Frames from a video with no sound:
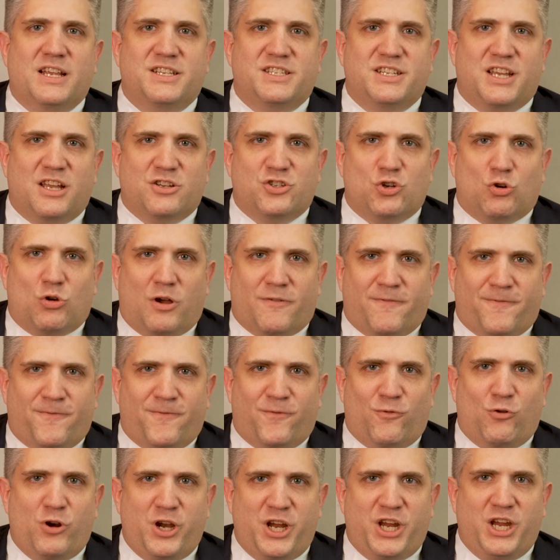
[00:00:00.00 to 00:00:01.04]
and schedule a
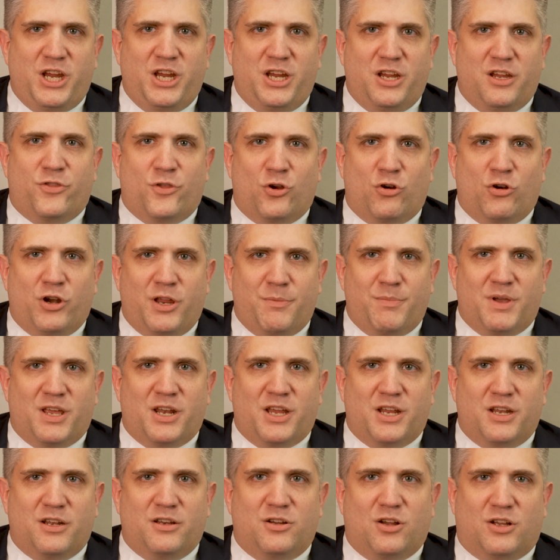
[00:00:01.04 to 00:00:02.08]
free
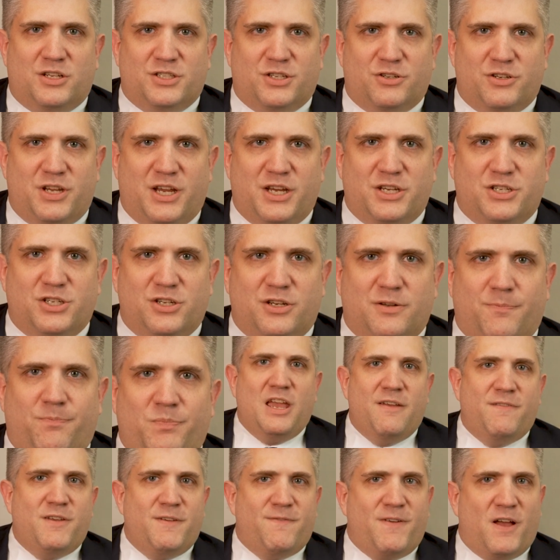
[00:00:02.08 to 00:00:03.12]
30-minute consultation.
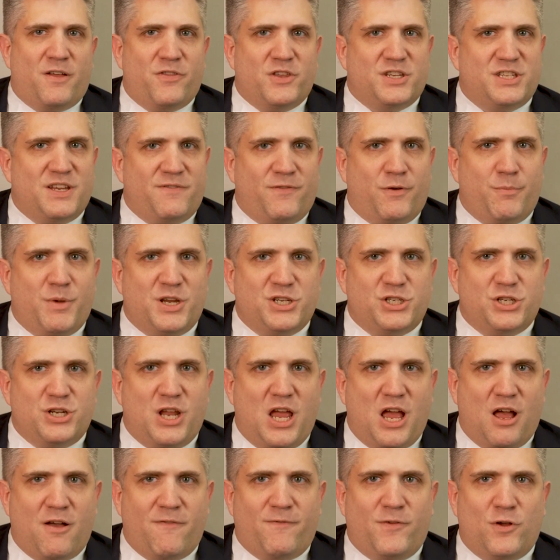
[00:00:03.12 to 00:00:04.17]
If you found this information
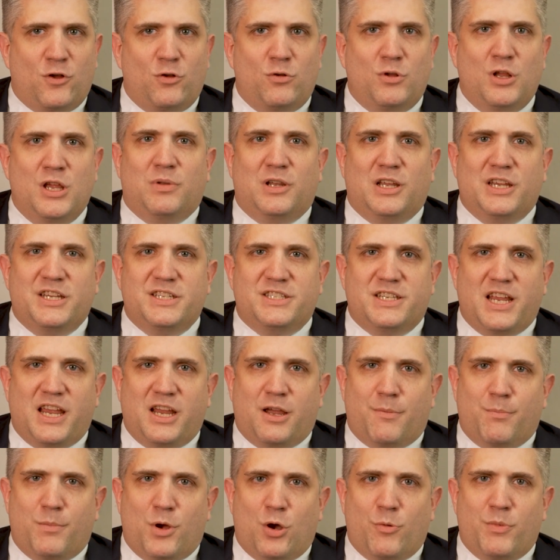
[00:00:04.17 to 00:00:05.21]
helpful, please
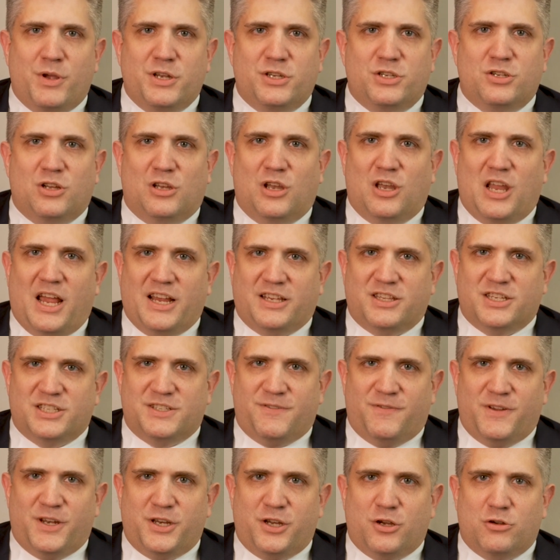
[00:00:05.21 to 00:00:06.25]
take a moment to like
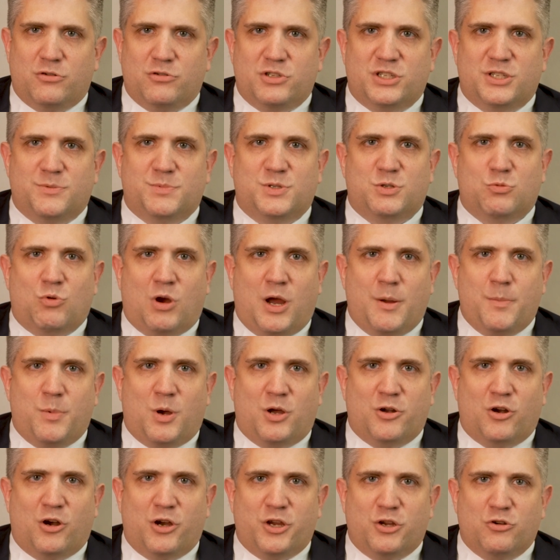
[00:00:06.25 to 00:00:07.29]
this video, subscribe
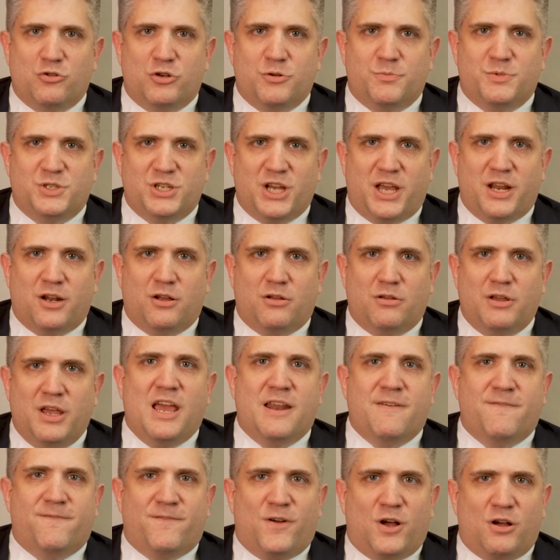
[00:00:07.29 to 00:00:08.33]
on our YouTube YouTube channel
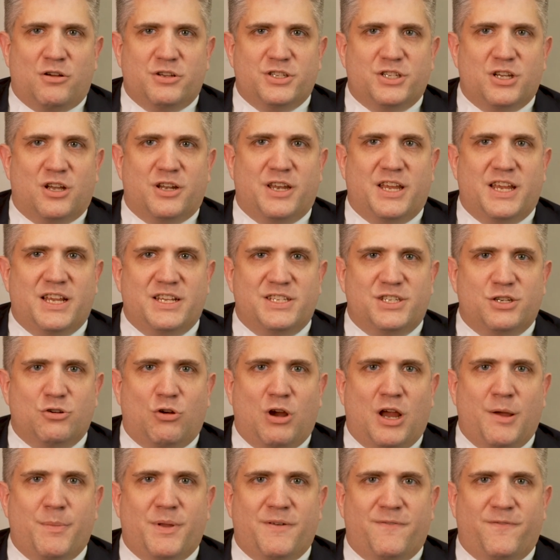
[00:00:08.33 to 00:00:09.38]
and follow us on
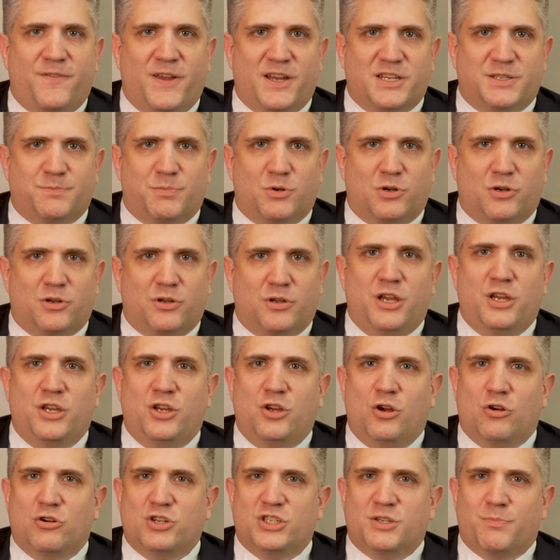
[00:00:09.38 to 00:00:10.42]
Instagram and Facebook.
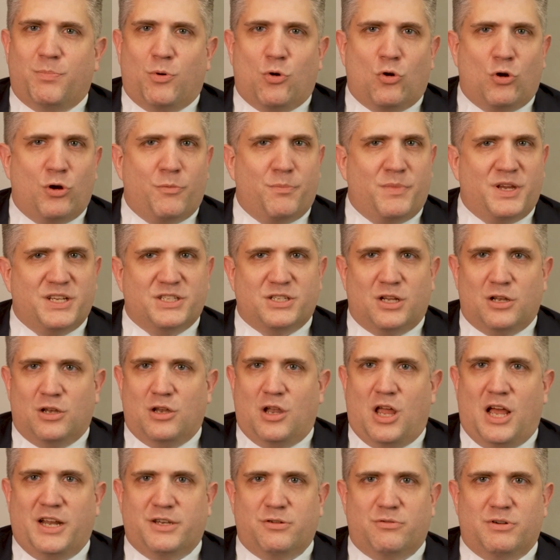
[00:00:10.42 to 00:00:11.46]
Your support means a
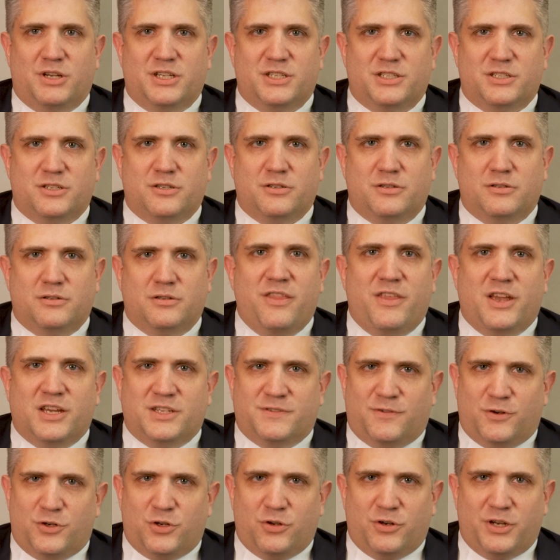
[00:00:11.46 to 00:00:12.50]
lot to us.
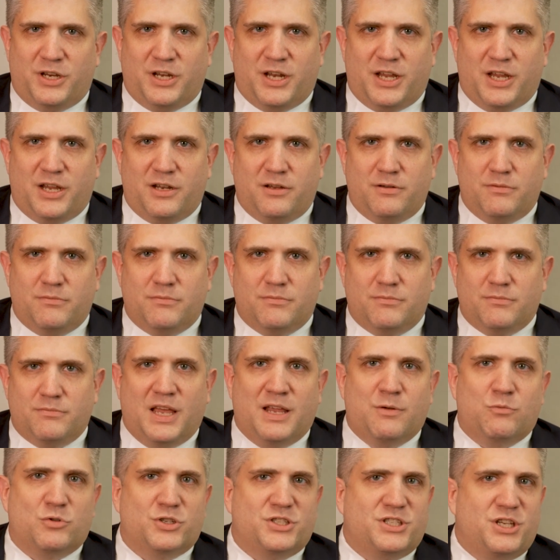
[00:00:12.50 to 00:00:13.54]
Thanks for tuning in,
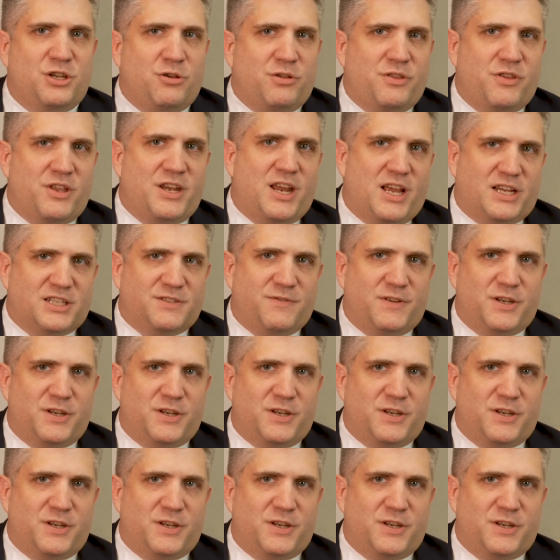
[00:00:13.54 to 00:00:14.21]
and we'll see you in the next